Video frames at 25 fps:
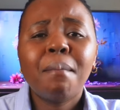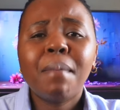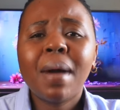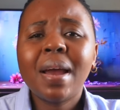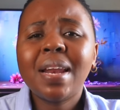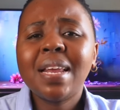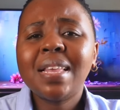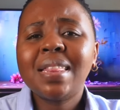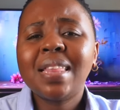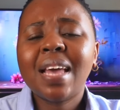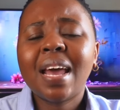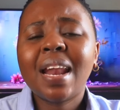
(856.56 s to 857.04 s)

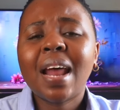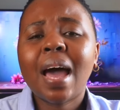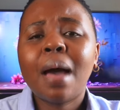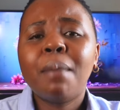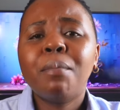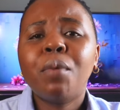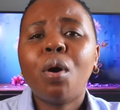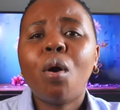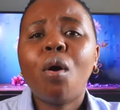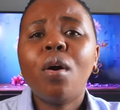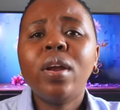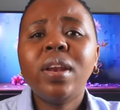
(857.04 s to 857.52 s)
money that
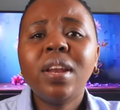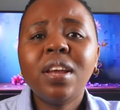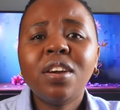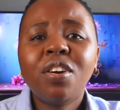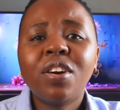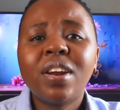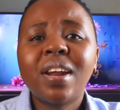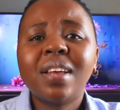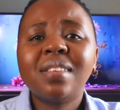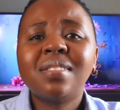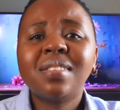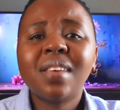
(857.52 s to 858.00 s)
I'm only
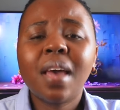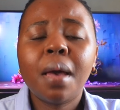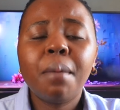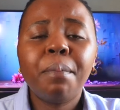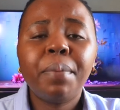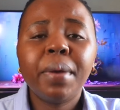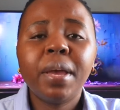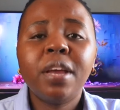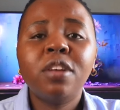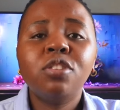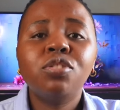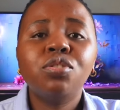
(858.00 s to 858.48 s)
going to
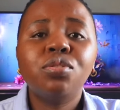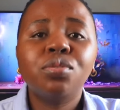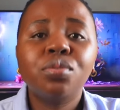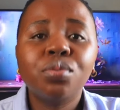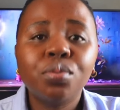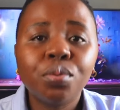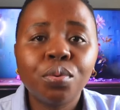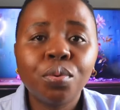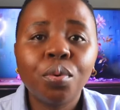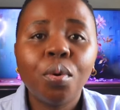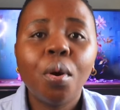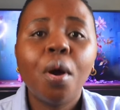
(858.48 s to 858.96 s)
tap
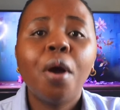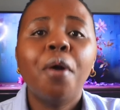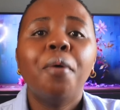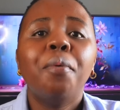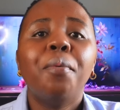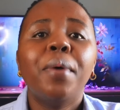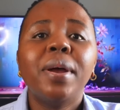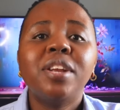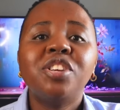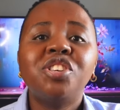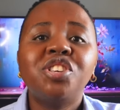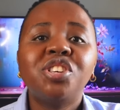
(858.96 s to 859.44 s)
into
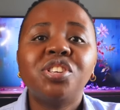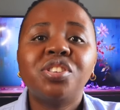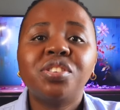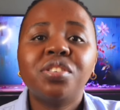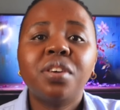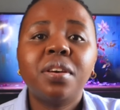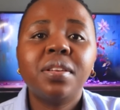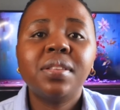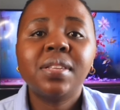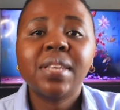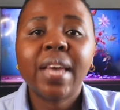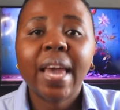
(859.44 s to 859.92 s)
when she
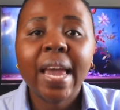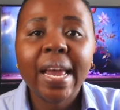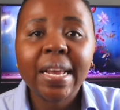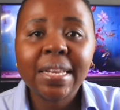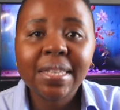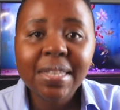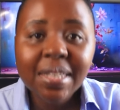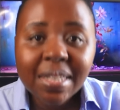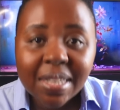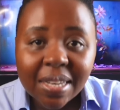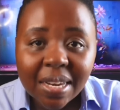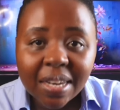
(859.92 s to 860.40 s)
turns
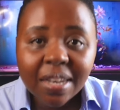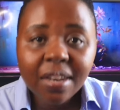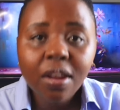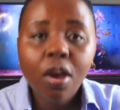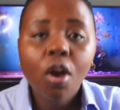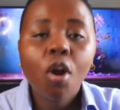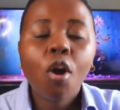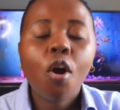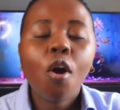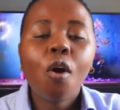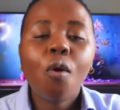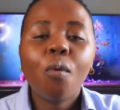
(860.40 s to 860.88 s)
18
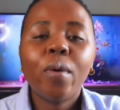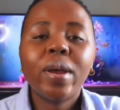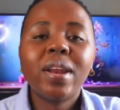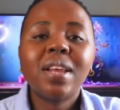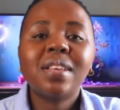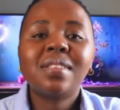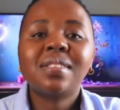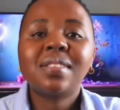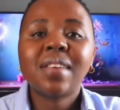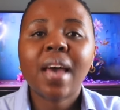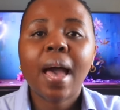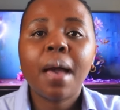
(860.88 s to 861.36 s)
or when
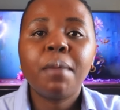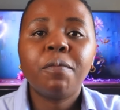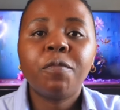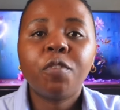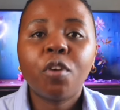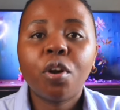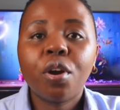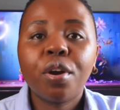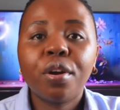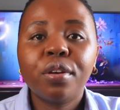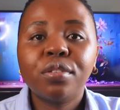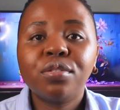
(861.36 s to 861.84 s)
it's time
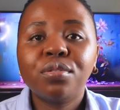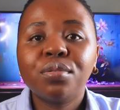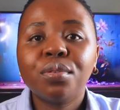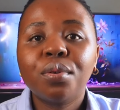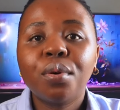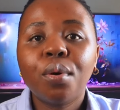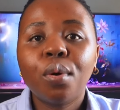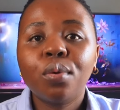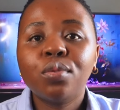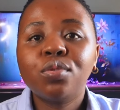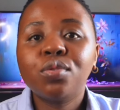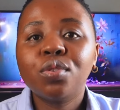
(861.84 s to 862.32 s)
for her to
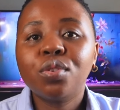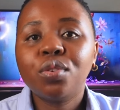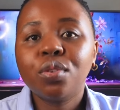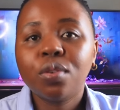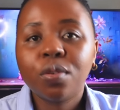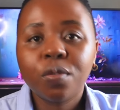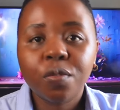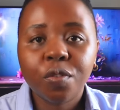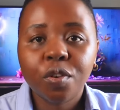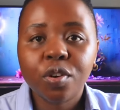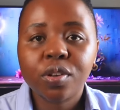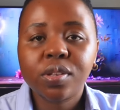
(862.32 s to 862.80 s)
go to
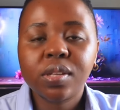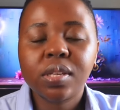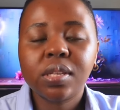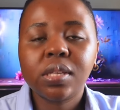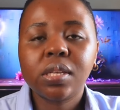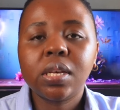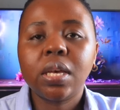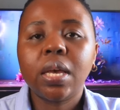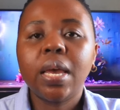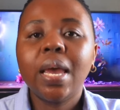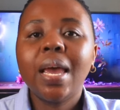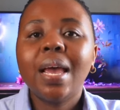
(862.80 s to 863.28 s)

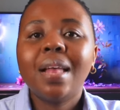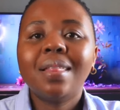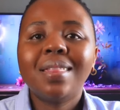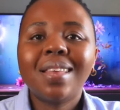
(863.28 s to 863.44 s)
university.